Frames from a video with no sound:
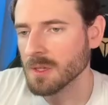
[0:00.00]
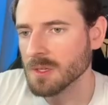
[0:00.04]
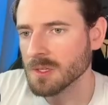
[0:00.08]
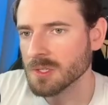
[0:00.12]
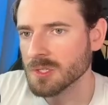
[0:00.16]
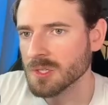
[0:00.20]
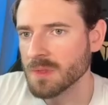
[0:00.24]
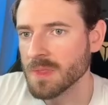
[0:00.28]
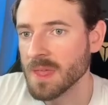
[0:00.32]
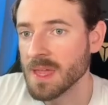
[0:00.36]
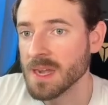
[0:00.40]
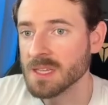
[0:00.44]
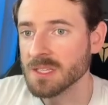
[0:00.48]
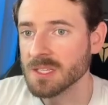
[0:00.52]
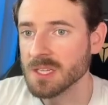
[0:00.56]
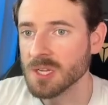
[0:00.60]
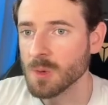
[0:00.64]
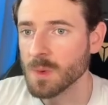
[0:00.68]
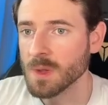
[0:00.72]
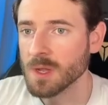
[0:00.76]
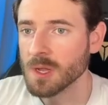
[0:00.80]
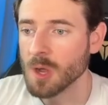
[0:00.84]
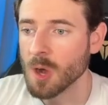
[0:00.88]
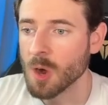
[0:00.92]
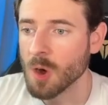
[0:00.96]
So that is a
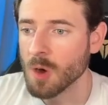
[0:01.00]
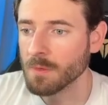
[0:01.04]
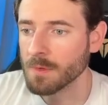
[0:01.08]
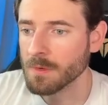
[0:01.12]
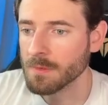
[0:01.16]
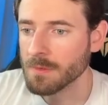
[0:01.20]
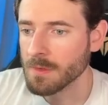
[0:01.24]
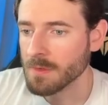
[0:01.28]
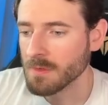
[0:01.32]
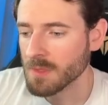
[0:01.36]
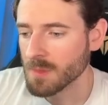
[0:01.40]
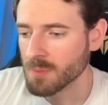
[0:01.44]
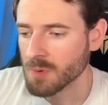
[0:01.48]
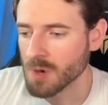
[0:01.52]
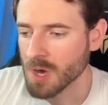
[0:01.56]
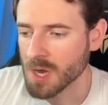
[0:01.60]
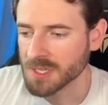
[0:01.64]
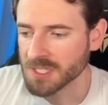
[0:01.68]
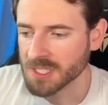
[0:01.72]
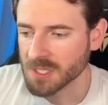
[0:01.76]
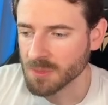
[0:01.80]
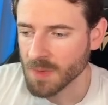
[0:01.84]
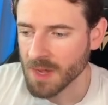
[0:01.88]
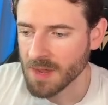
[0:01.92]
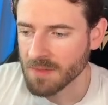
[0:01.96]
quick overview of the
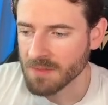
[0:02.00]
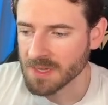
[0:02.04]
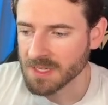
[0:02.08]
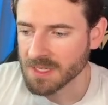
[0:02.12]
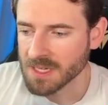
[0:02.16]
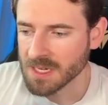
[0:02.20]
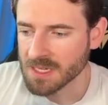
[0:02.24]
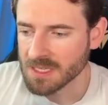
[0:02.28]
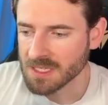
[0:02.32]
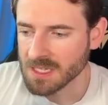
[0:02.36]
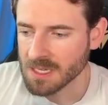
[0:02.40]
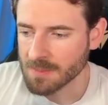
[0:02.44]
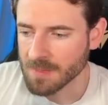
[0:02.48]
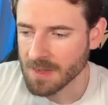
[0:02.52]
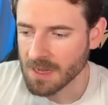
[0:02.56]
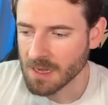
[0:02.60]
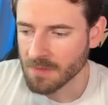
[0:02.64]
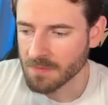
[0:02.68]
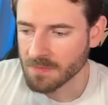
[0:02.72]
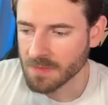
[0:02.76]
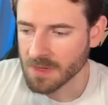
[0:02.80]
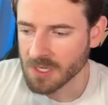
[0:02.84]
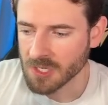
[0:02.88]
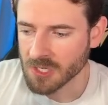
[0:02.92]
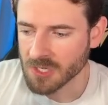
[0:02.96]
project. We have a decent amount of
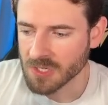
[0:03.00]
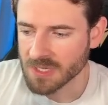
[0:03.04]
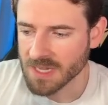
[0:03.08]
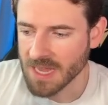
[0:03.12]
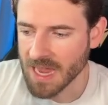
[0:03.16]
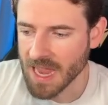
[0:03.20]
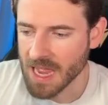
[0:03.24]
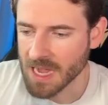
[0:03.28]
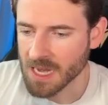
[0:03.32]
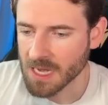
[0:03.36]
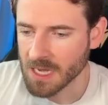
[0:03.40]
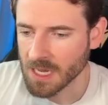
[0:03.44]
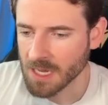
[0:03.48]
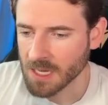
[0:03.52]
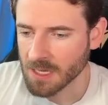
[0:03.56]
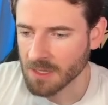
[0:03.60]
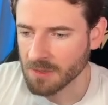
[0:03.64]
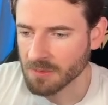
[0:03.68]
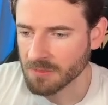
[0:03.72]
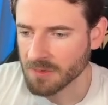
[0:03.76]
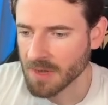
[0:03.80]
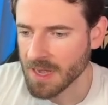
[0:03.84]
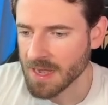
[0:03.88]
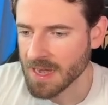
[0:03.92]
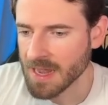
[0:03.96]
features added in
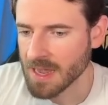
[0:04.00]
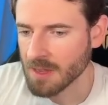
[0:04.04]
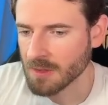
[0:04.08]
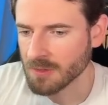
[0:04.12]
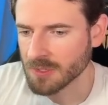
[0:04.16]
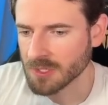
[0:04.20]
right now.